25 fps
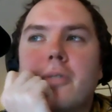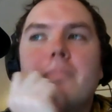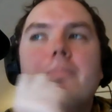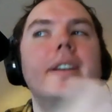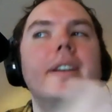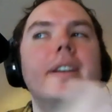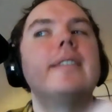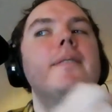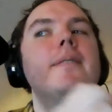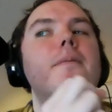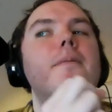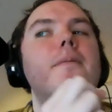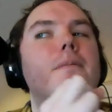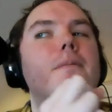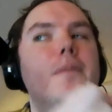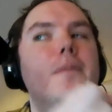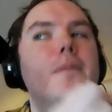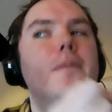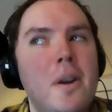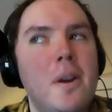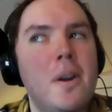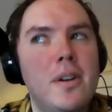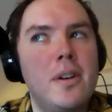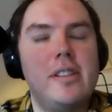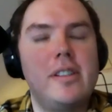but in a
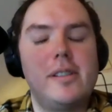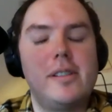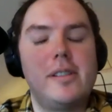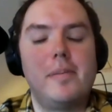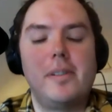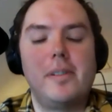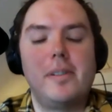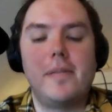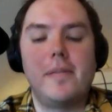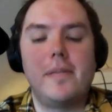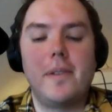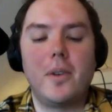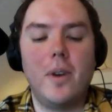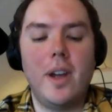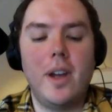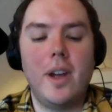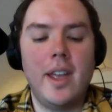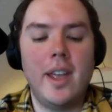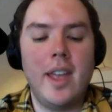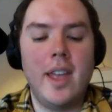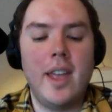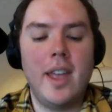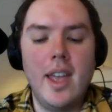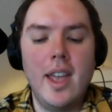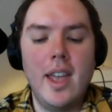very specific
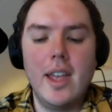way.